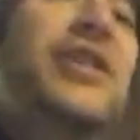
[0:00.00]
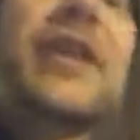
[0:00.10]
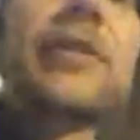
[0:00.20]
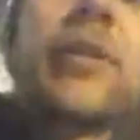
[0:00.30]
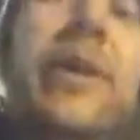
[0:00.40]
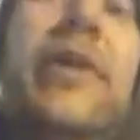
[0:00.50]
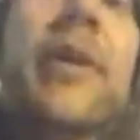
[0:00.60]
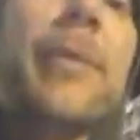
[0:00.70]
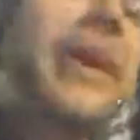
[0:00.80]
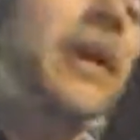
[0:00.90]
is just out the
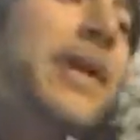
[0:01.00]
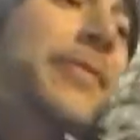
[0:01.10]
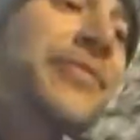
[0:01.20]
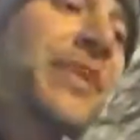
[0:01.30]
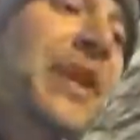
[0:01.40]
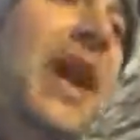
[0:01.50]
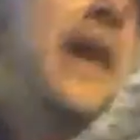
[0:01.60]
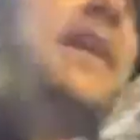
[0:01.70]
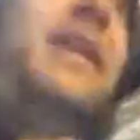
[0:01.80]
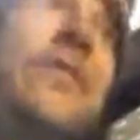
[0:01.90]
window.
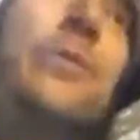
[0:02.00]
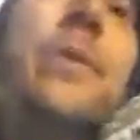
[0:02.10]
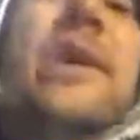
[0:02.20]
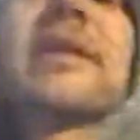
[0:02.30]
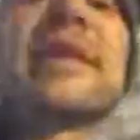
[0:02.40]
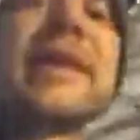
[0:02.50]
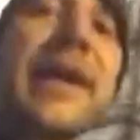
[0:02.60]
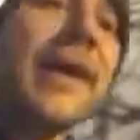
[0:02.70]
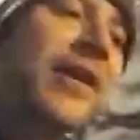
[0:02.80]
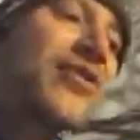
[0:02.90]
I hate everybody
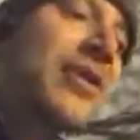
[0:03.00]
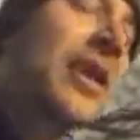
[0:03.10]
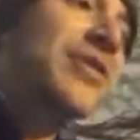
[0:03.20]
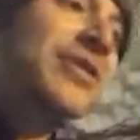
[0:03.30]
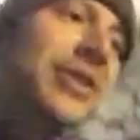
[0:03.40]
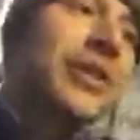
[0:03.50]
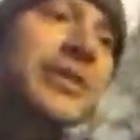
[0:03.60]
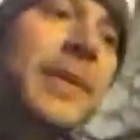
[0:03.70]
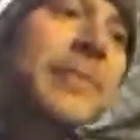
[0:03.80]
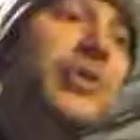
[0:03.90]
today. You know,
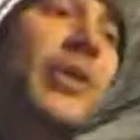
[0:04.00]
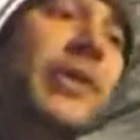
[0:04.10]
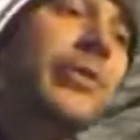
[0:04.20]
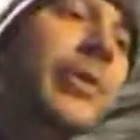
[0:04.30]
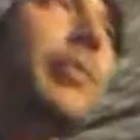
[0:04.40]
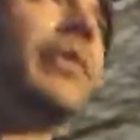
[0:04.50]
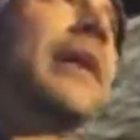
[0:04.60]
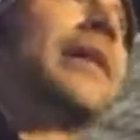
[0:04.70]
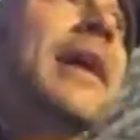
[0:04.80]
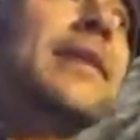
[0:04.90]
sometimes you work with people
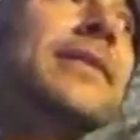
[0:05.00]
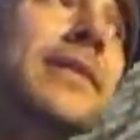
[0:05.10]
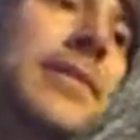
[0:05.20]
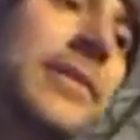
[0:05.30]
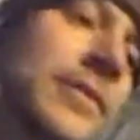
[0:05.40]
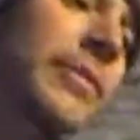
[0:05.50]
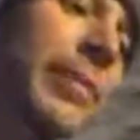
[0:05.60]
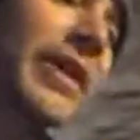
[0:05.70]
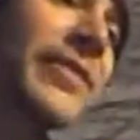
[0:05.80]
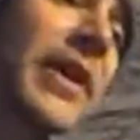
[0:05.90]
like that.
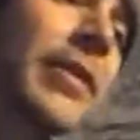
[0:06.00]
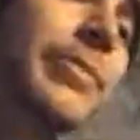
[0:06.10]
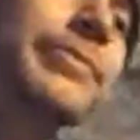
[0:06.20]
But if